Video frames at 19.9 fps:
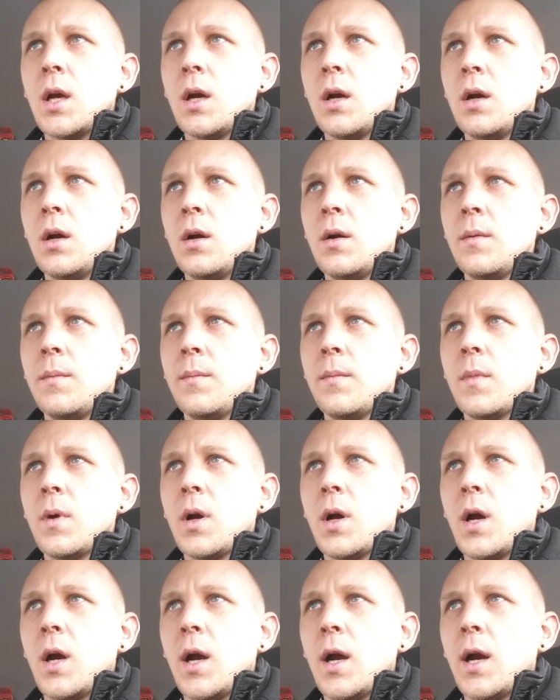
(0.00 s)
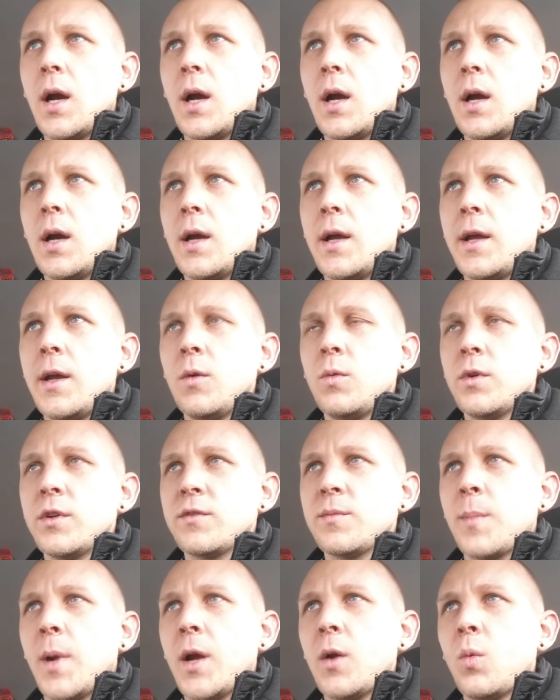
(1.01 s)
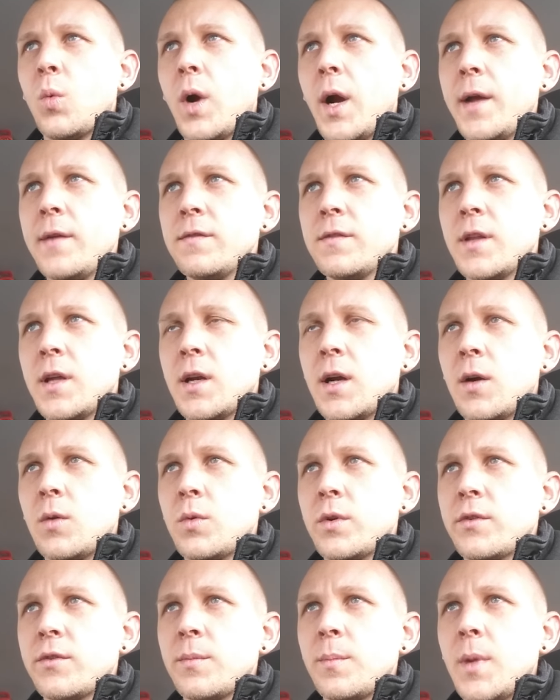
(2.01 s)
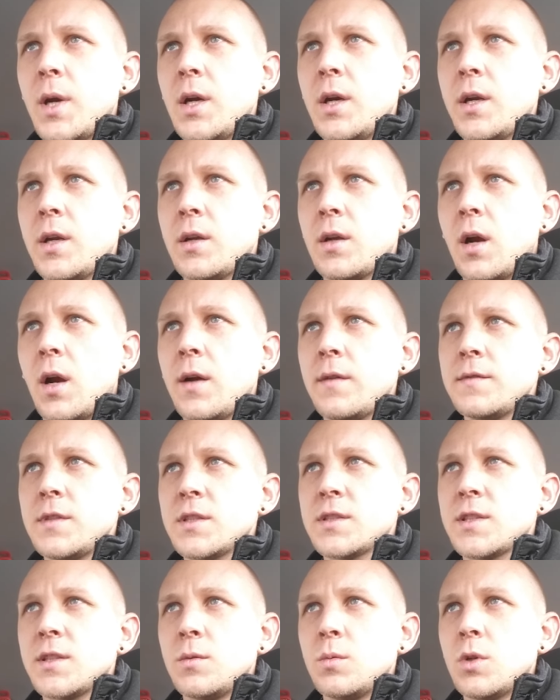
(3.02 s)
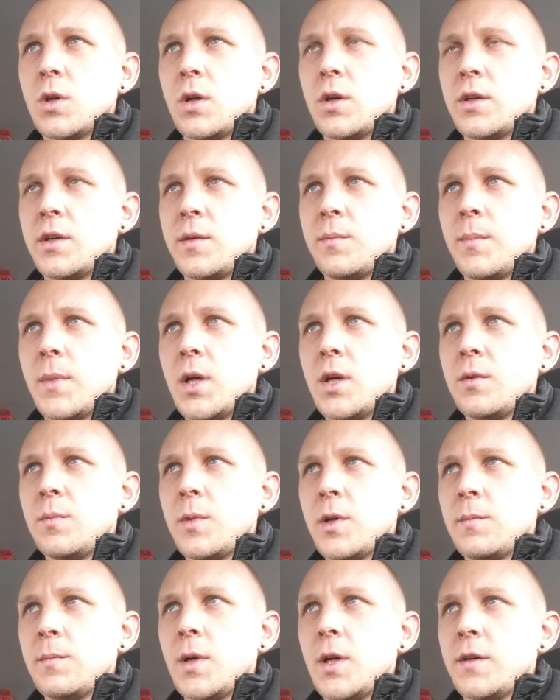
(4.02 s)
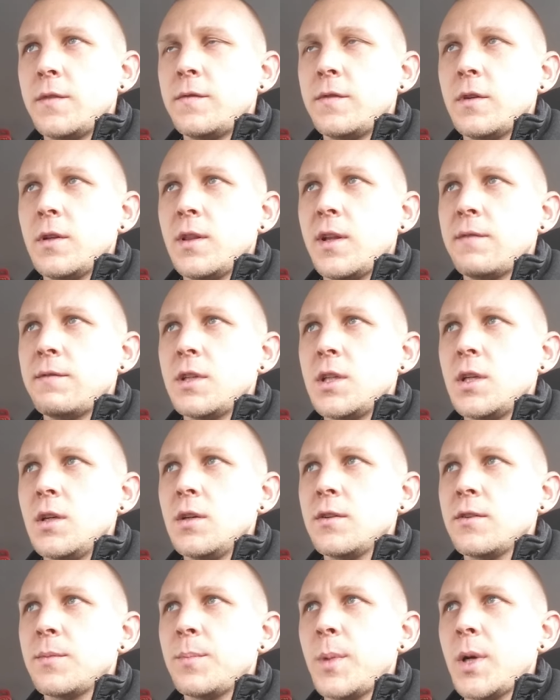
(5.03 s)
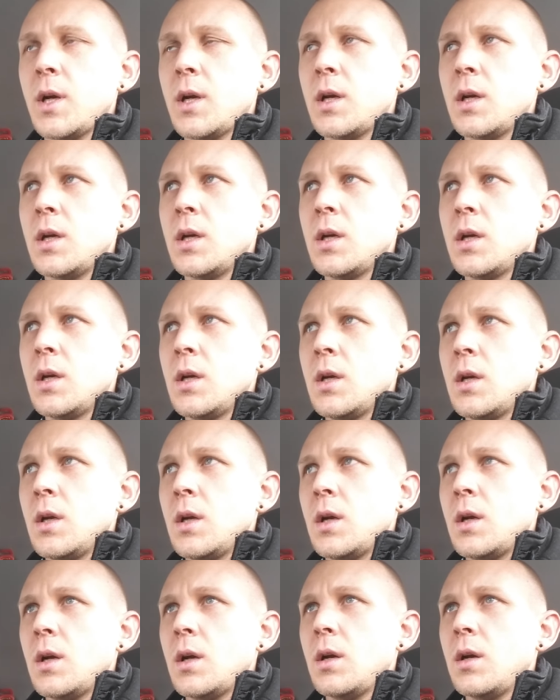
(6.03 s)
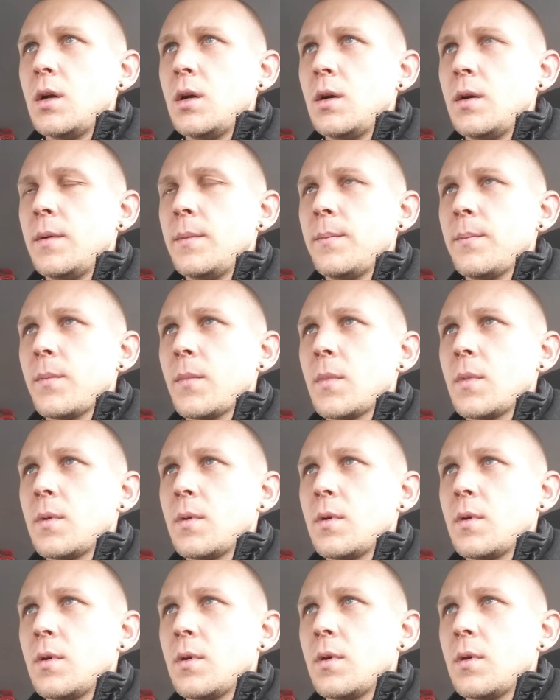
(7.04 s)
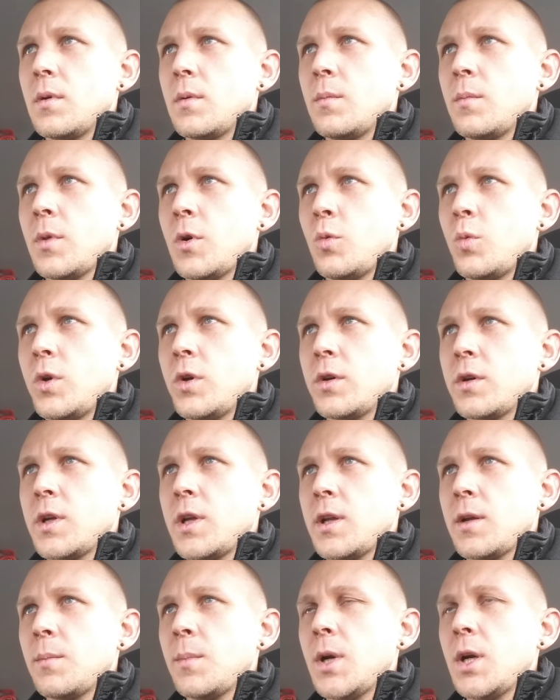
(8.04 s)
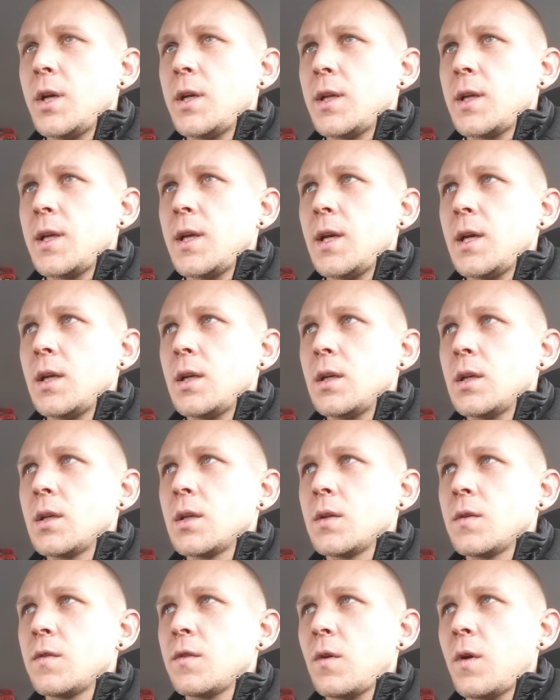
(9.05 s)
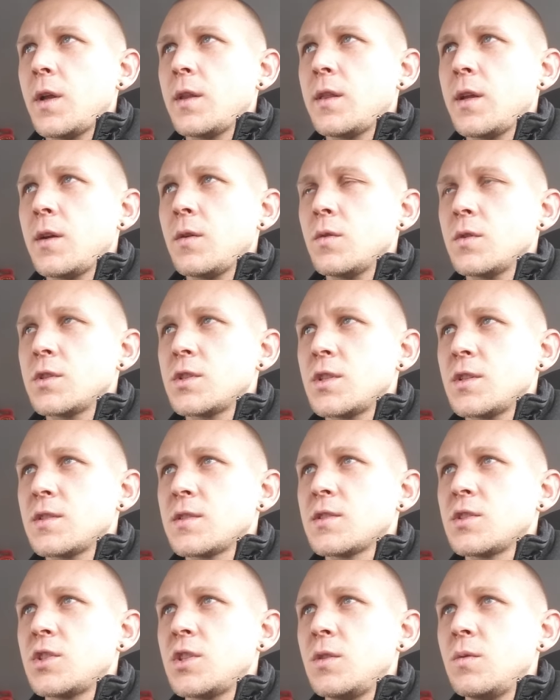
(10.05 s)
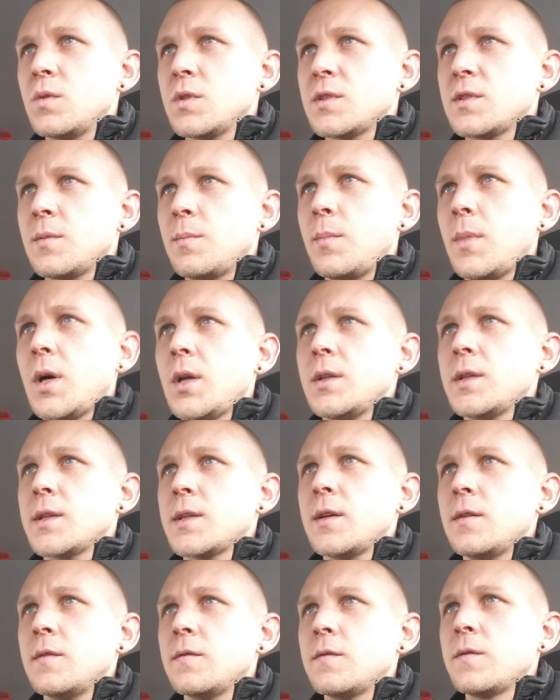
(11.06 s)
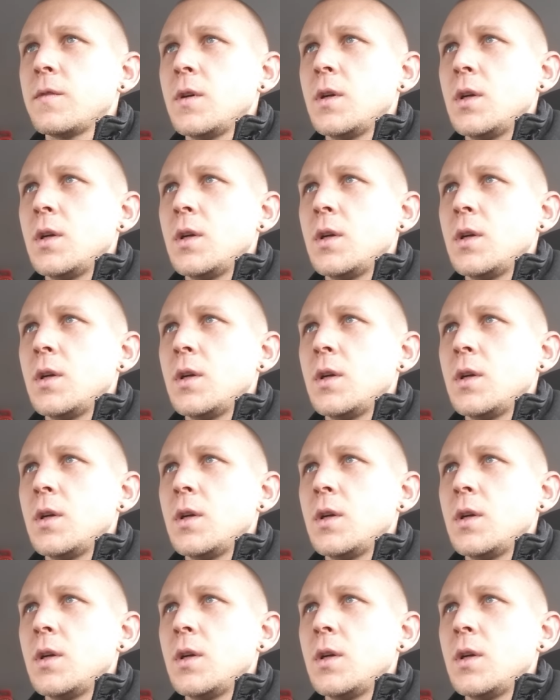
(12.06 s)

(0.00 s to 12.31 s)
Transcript: Um, it was my wife that I was marrying. Obviously, we're already married, been married for 11 years, but um, but we are getting married again. So I think it was just she was symbolic of